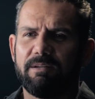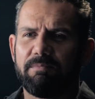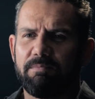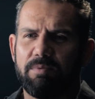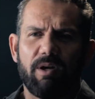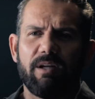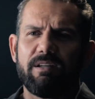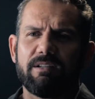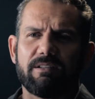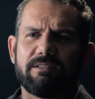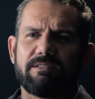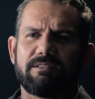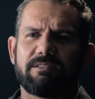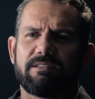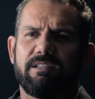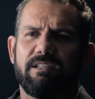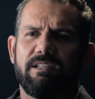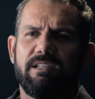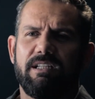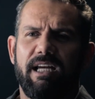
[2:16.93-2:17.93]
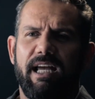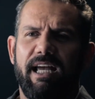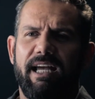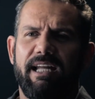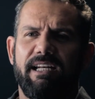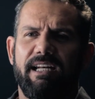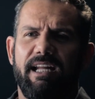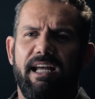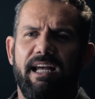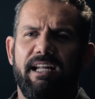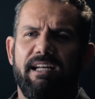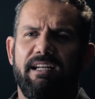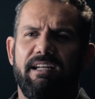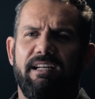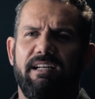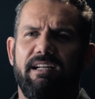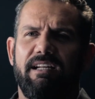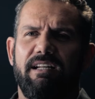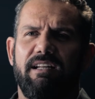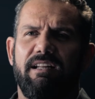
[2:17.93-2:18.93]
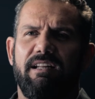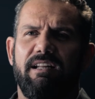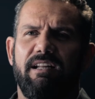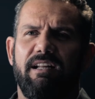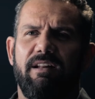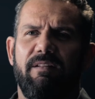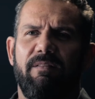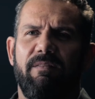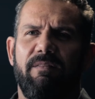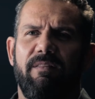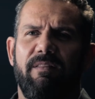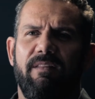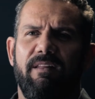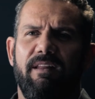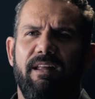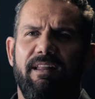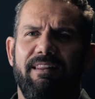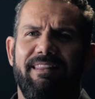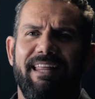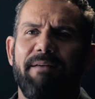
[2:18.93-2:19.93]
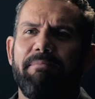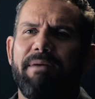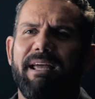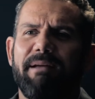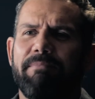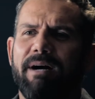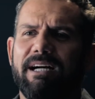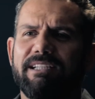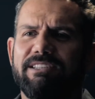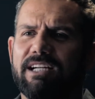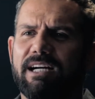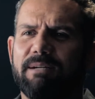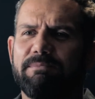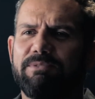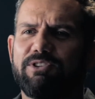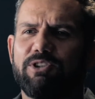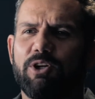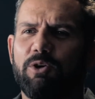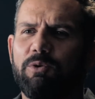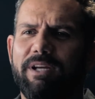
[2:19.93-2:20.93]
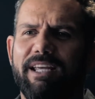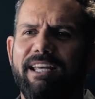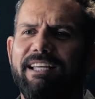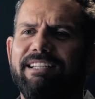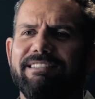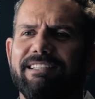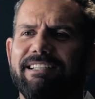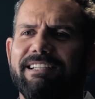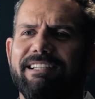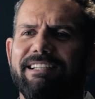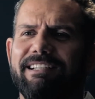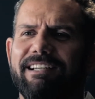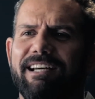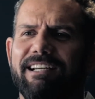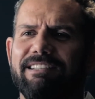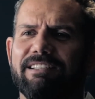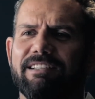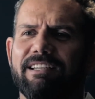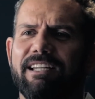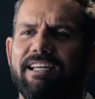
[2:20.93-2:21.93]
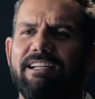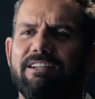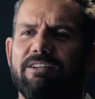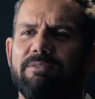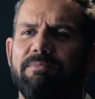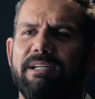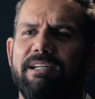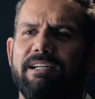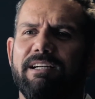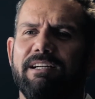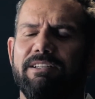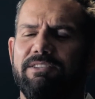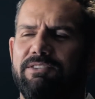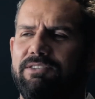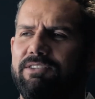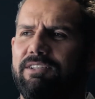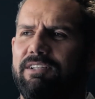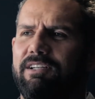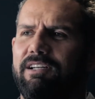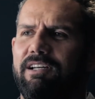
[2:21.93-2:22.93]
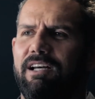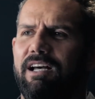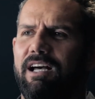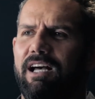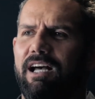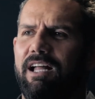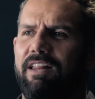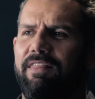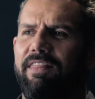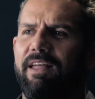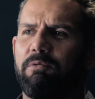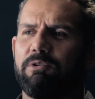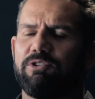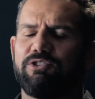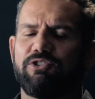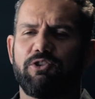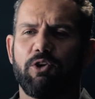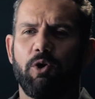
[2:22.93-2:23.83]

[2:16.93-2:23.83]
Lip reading: They're brothers. And they made my job so easy as a leader because they were